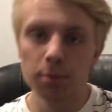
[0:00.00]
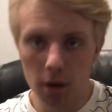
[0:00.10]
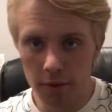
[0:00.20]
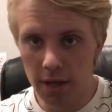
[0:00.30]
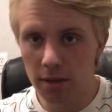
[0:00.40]
but
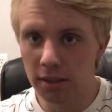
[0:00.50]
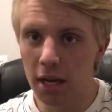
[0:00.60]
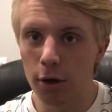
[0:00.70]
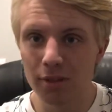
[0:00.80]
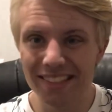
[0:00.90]
on the outside
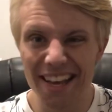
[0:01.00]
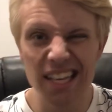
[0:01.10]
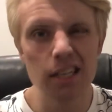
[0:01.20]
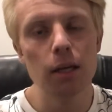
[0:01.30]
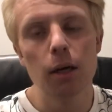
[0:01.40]
only
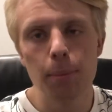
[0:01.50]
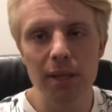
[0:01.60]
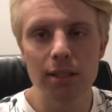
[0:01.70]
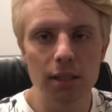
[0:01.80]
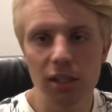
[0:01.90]
take
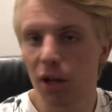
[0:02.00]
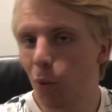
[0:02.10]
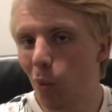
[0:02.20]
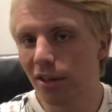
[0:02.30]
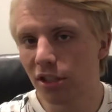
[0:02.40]
basically, you know,
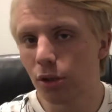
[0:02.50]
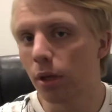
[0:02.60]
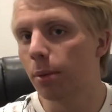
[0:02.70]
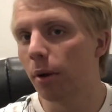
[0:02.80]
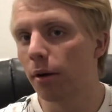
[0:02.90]
1
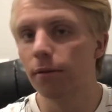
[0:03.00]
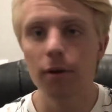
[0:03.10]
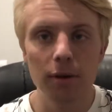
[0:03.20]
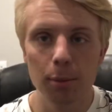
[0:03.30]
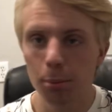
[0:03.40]
stream of
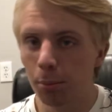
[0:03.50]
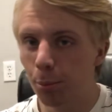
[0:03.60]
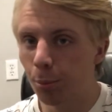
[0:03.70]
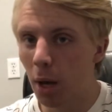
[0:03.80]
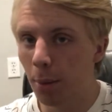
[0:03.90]

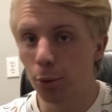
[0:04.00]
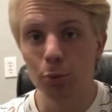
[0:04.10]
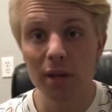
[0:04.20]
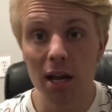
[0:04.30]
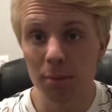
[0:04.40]
boom
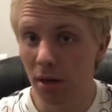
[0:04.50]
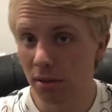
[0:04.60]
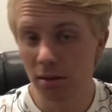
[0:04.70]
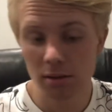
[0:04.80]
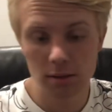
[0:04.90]

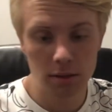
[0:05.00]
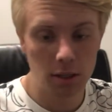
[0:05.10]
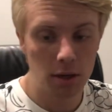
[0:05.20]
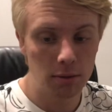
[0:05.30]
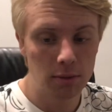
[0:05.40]
dynamites, you know.